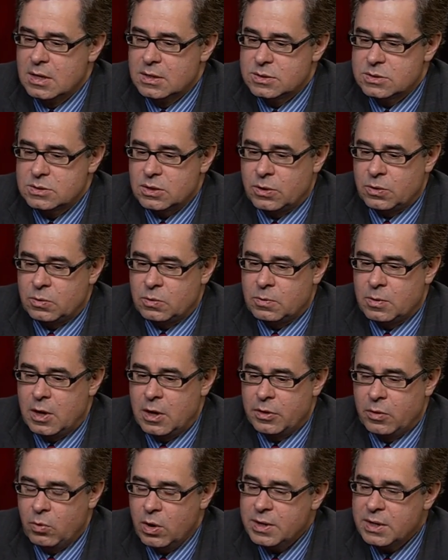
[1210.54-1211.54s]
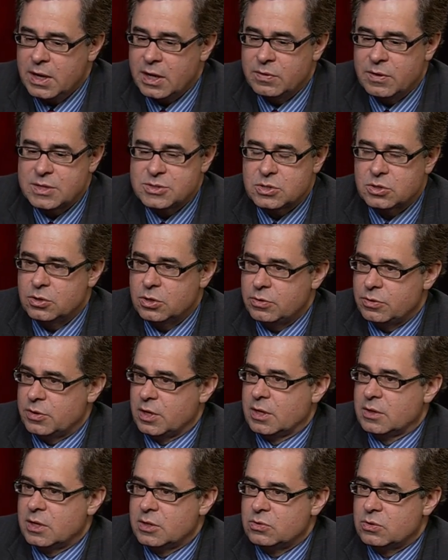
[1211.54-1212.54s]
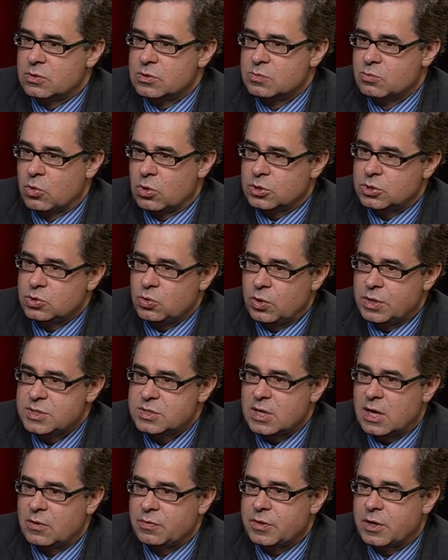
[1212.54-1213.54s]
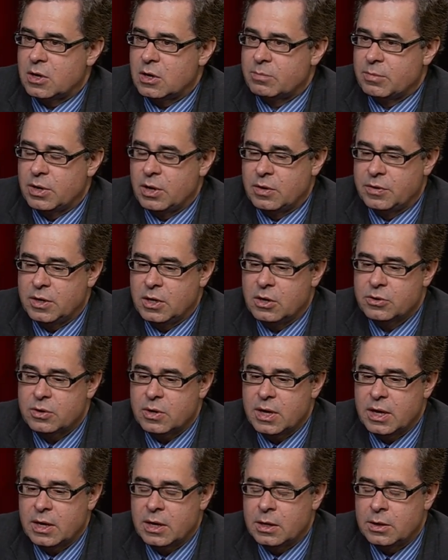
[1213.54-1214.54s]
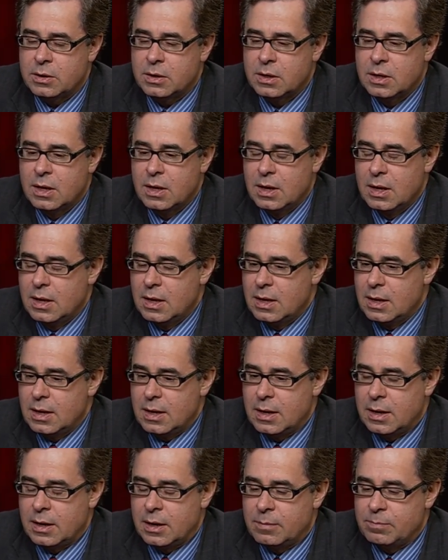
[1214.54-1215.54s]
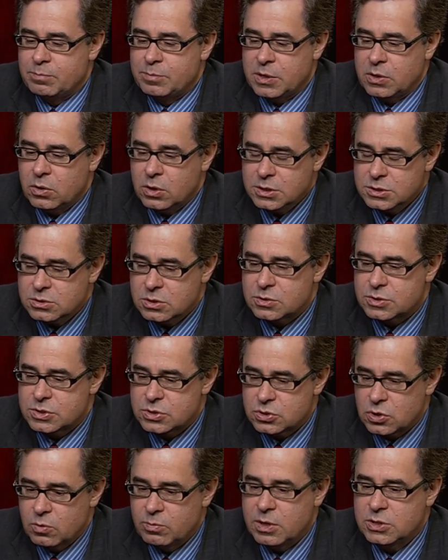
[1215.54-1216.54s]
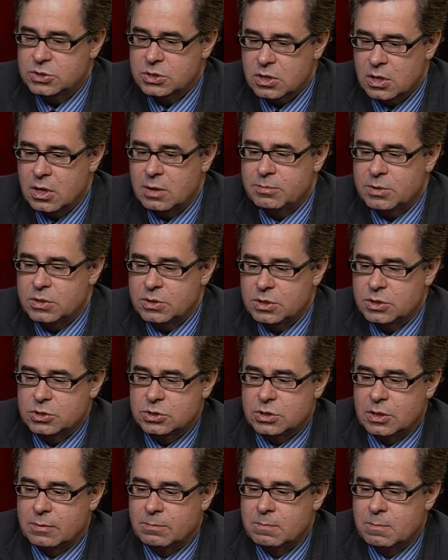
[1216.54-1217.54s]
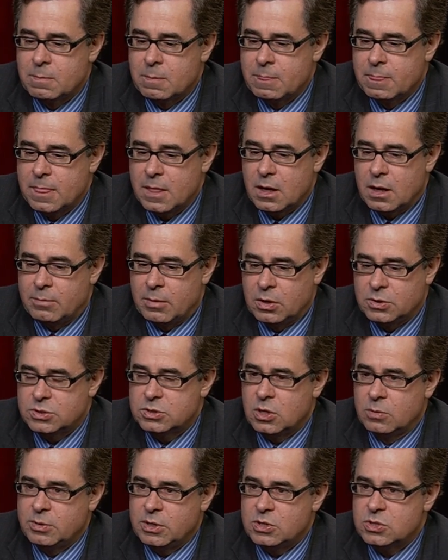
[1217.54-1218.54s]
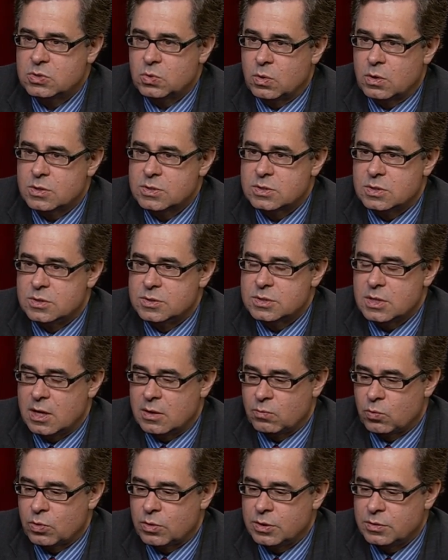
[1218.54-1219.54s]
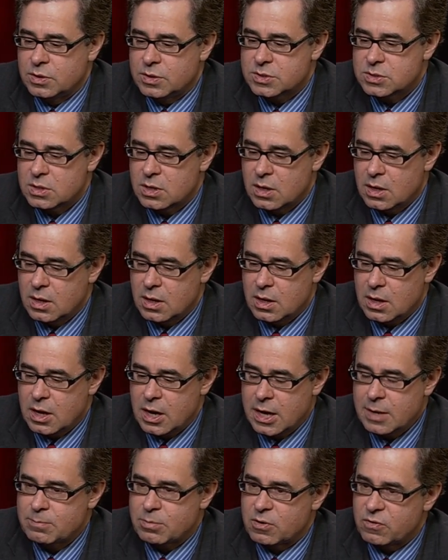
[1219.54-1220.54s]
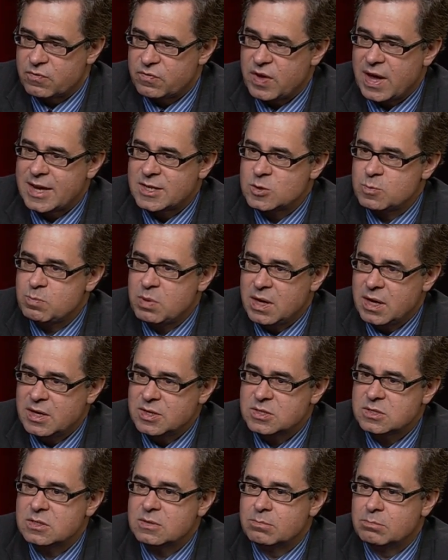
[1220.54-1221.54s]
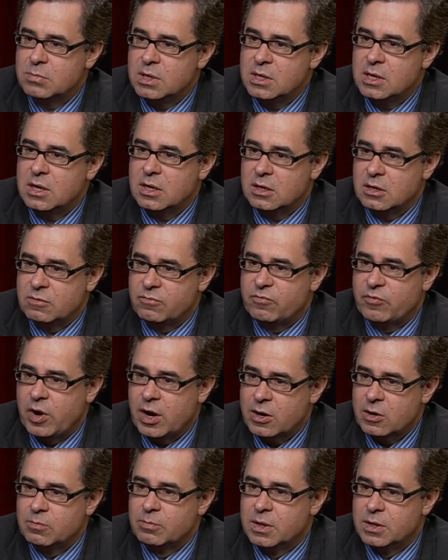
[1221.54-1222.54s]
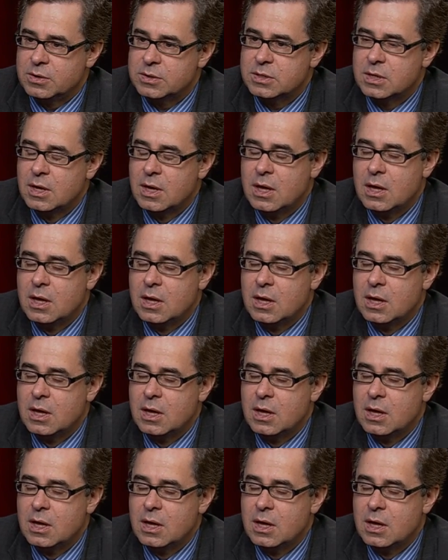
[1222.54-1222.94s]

So, on the one hand, that's a good thing that there's more choice out there. But on the other hand, um, because there's so much competition among so many sources, and we're in this hyper fast paced media environment